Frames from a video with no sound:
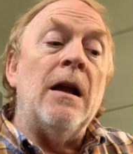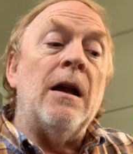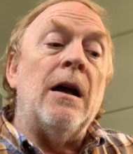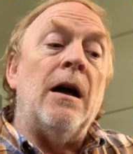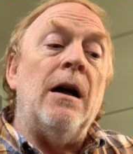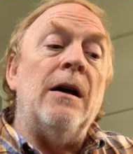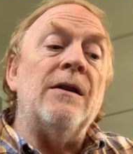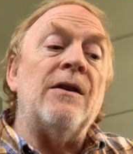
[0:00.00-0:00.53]

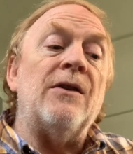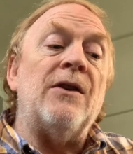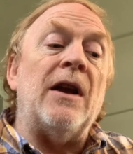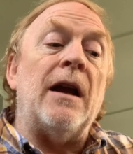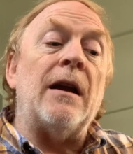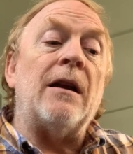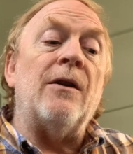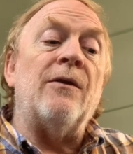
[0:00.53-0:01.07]
Uh, the
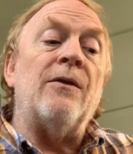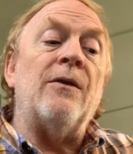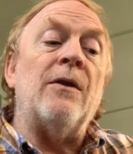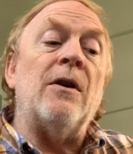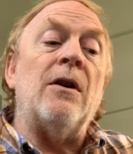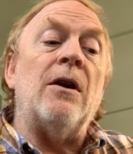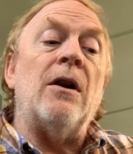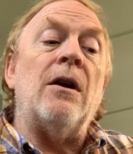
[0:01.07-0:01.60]
attack of
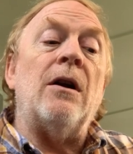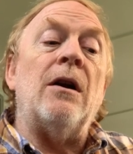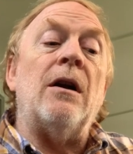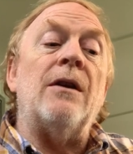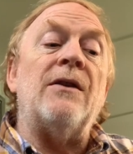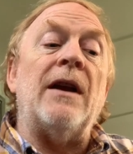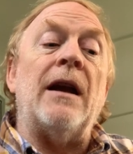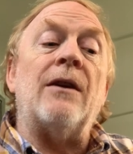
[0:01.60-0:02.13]
uh,
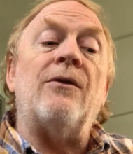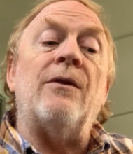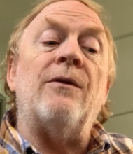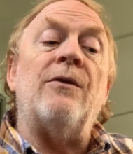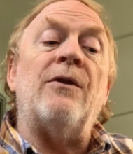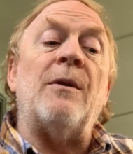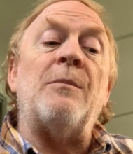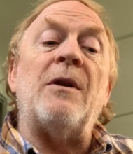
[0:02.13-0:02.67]
attacks of
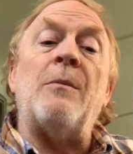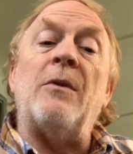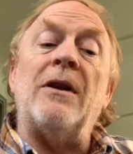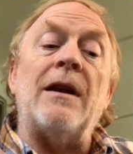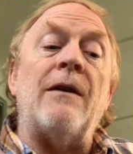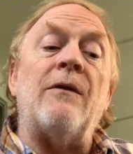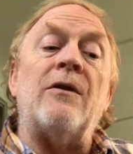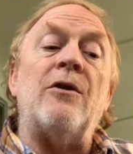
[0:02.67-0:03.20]
September 11,